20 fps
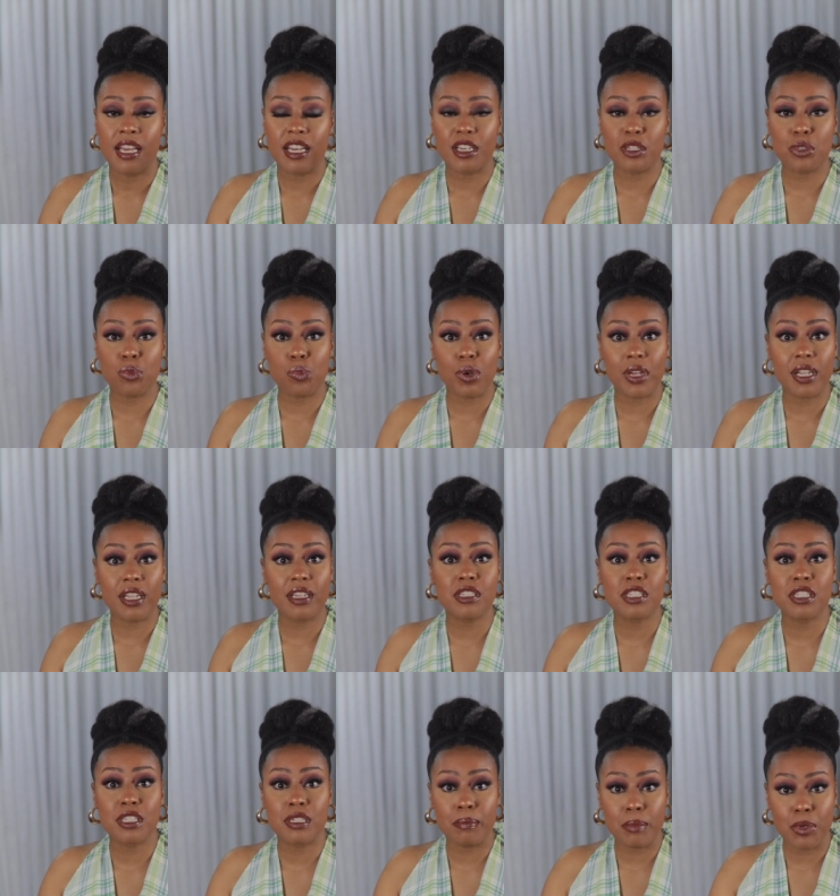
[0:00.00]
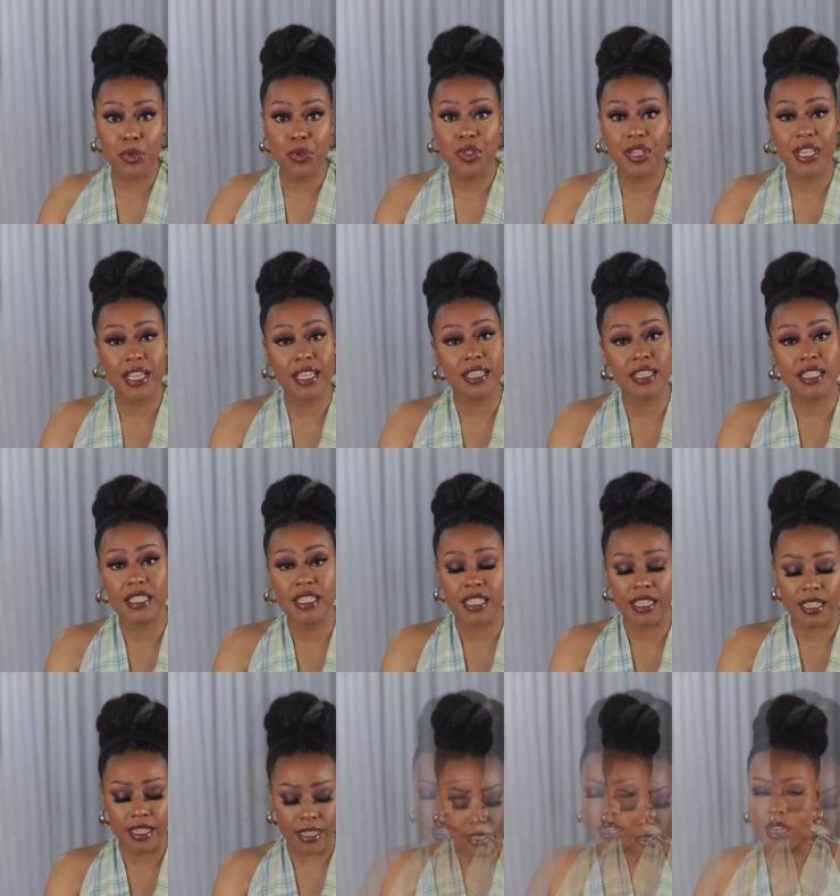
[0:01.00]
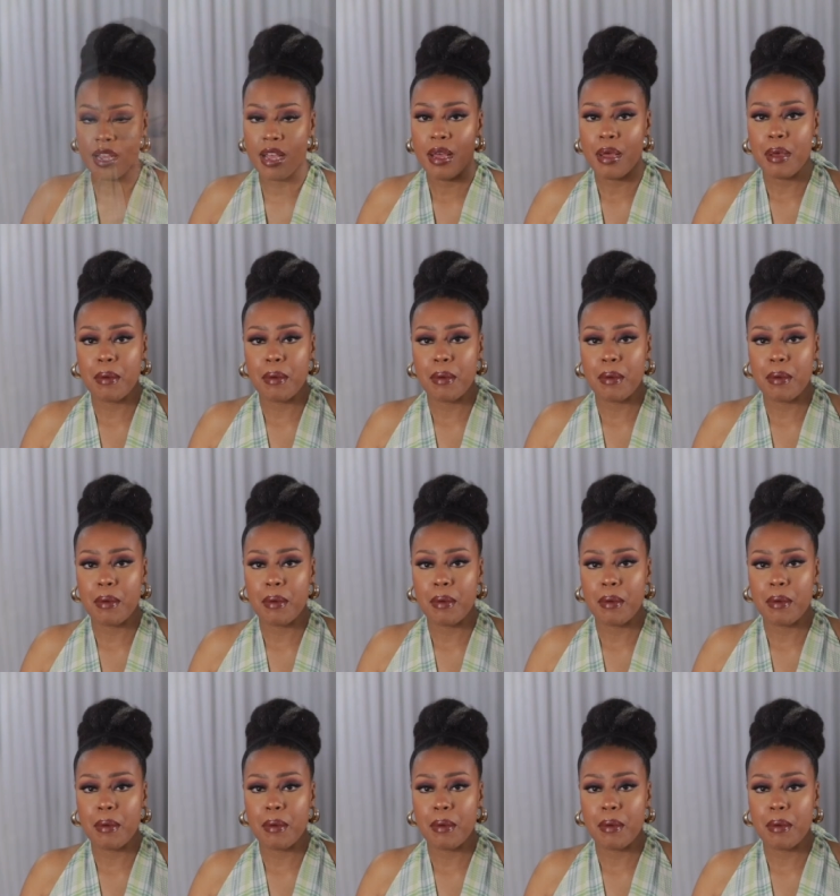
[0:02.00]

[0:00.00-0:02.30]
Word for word: as well as smoothing the skin.